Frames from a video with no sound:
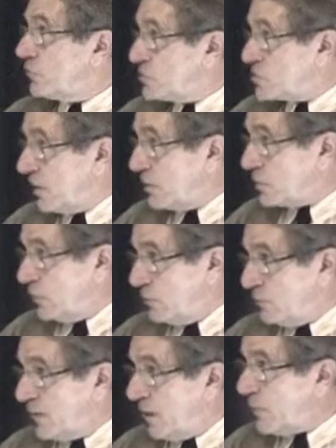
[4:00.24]
to the
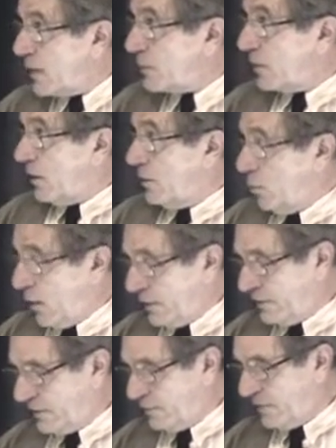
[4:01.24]
children of an apparently
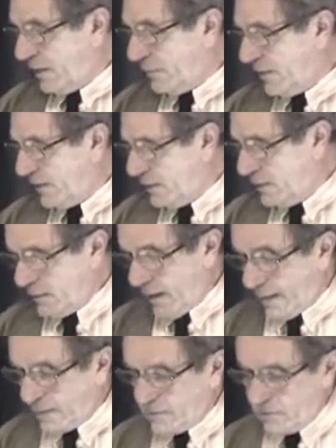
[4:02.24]
wealthy family,
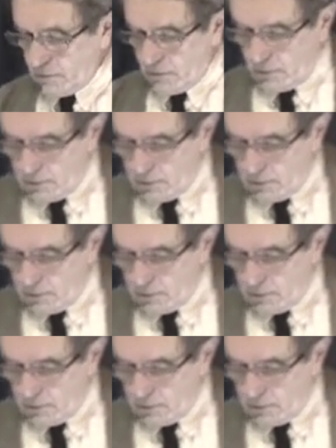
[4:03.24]
and